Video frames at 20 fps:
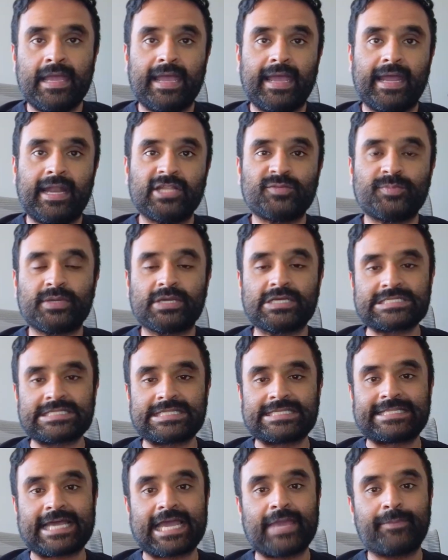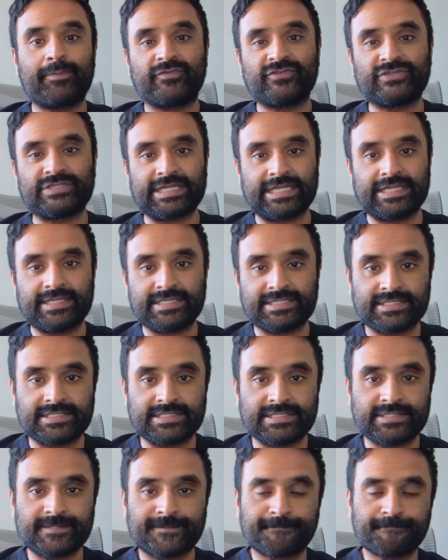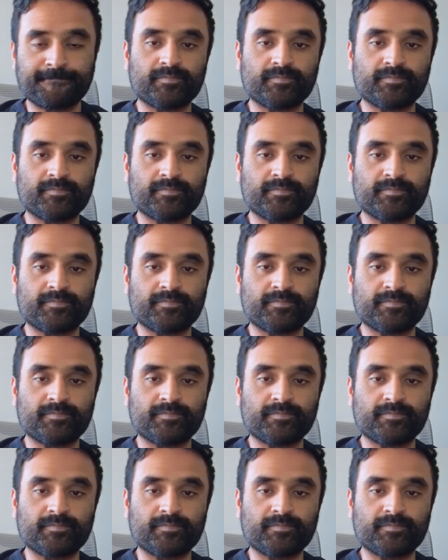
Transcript: And it's because of the type of study this is.